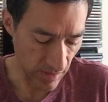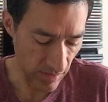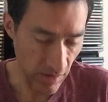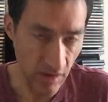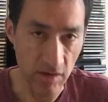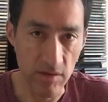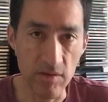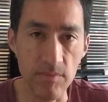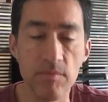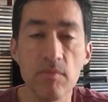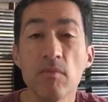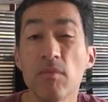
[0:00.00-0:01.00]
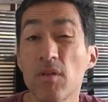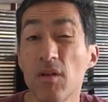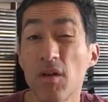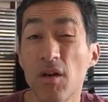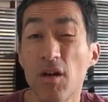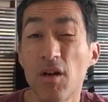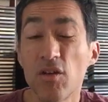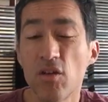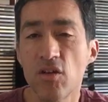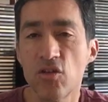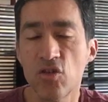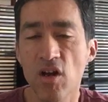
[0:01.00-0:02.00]
the
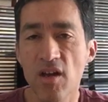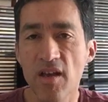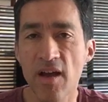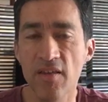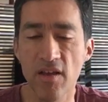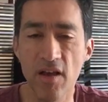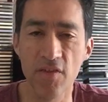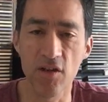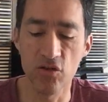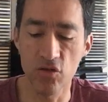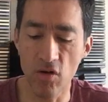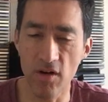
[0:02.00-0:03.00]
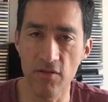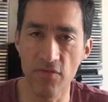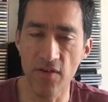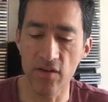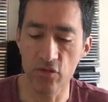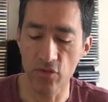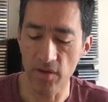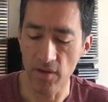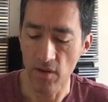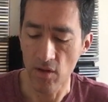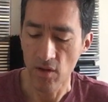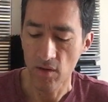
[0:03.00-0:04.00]
Charlie and the Chocolate Factory,
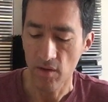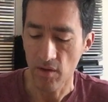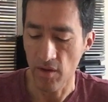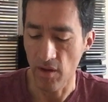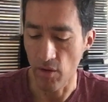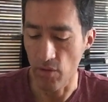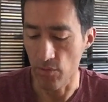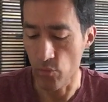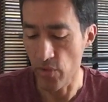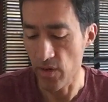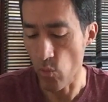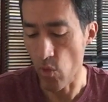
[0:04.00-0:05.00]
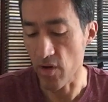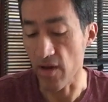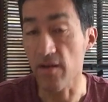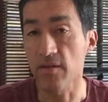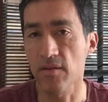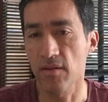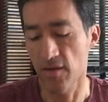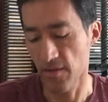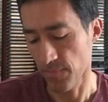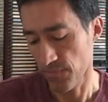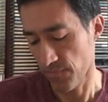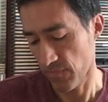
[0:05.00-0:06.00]
Willy Wonka then,
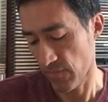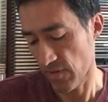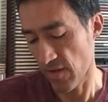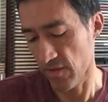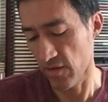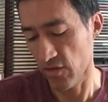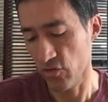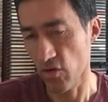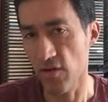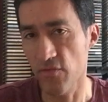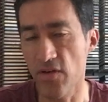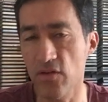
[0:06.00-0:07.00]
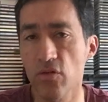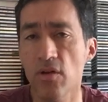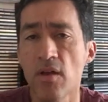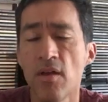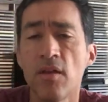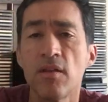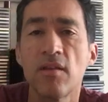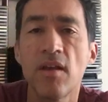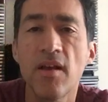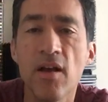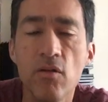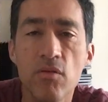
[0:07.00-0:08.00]
and the Chocolate Factory. They
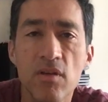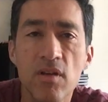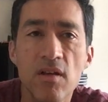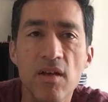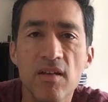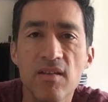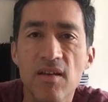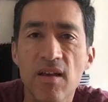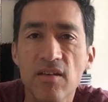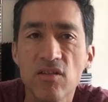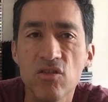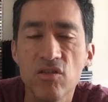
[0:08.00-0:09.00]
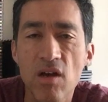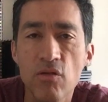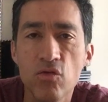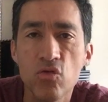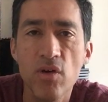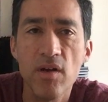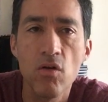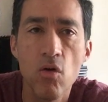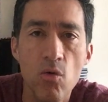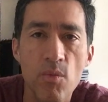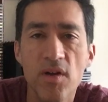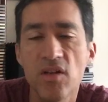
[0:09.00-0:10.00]
kind of did a soundtrack
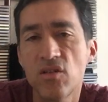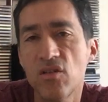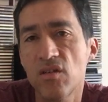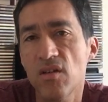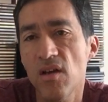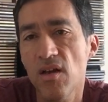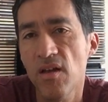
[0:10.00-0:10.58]
homage,